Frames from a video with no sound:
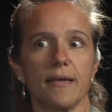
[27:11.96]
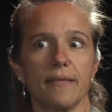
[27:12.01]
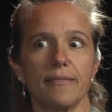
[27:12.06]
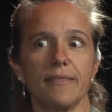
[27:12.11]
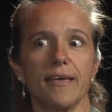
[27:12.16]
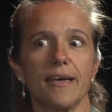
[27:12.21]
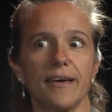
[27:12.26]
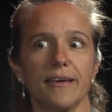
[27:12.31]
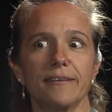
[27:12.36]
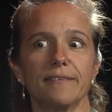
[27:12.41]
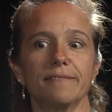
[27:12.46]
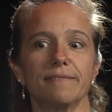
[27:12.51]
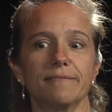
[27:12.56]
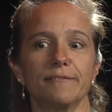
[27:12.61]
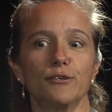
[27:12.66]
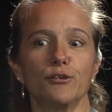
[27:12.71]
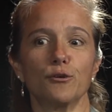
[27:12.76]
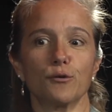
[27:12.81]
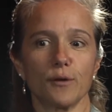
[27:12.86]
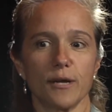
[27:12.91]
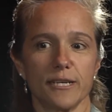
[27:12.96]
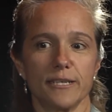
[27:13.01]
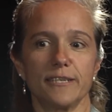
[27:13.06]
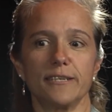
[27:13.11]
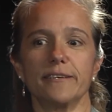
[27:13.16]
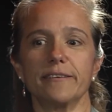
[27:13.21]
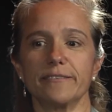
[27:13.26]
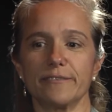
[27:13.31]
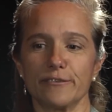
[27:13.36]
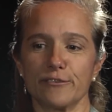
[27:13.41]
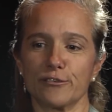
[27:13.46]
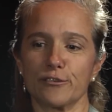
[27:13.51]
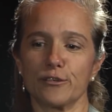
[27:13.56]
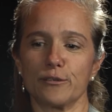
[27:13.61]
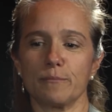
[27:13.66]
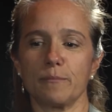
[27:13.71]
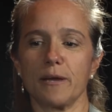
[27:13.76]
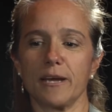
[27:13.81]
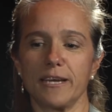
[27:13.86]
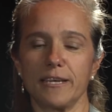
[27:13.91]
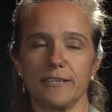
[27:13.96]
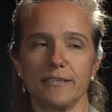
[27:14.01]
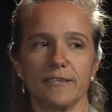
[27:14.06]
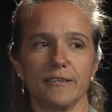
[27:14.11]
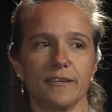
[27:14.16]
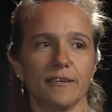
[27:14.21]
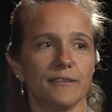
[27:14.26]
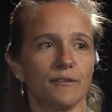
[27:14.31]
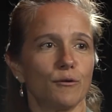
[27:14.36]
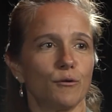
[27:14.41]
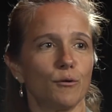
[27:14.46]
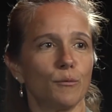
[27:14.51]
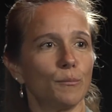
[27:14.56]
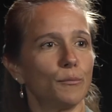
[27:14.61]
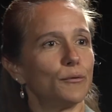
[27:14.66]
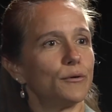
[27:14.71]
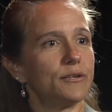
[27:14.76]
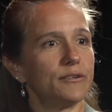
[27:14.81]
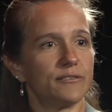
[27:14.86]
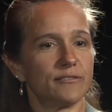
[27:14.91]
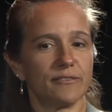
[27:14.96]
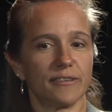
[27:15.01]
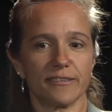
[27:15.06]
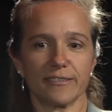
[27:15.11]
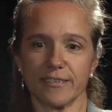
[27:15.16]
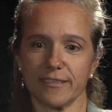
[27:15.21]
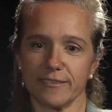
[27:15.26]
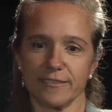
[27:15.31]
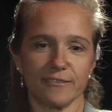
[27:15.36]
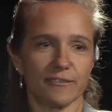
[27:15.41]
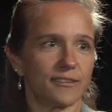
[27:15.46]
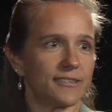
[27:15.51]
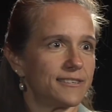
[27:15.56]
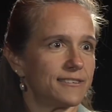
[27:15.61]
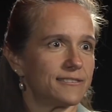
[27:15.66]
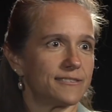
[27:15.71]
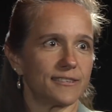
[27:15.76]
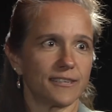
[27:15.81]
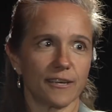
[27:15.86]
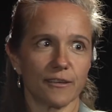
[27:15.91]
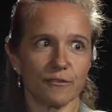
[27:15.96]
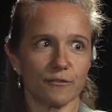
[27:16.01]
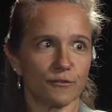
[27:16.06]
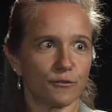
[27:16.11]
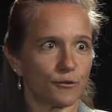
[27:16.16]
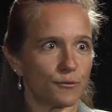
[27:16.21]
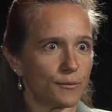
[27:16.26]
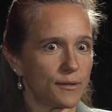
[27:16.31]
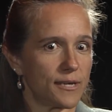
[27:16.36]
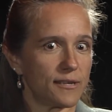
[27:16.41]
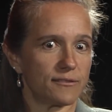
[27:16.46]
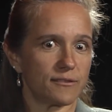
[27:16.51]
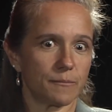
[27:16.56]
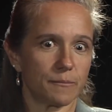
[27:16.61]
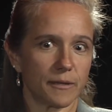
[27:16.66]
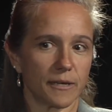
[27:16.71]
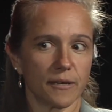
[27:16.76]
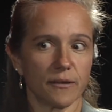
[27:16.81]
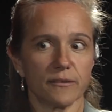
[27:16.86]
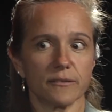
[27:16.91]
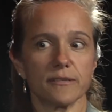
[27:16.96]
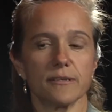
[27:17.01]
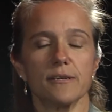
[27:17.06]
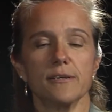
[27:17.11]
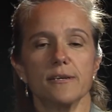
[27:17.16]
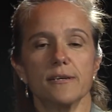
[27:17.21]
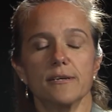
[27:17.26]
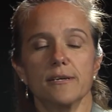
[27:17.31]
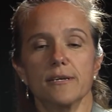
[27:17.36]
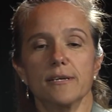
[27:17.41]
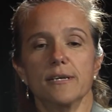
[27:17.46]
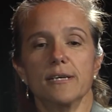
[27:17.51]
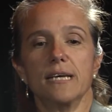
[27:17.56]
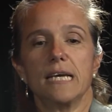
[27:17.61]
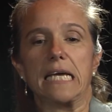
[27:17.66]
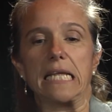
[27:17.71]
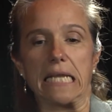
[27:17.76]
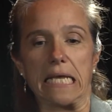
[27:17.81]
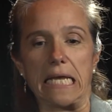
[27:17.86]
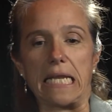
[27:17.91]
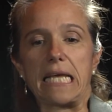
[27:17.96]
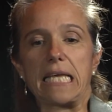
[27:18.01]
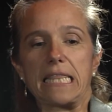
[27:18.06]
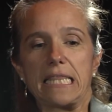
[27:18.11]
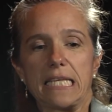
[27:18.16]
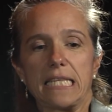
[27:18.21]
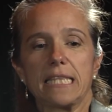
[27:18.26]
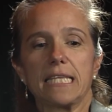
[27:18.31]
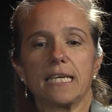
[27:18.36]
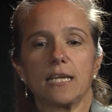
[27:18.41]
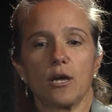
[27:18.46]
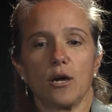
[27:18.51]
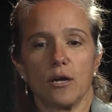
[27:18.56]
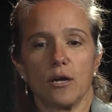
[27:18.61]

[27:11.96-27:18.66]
And that your idea is as good as my idea, and the whole point is let's get these ideas together to create something else. And I think that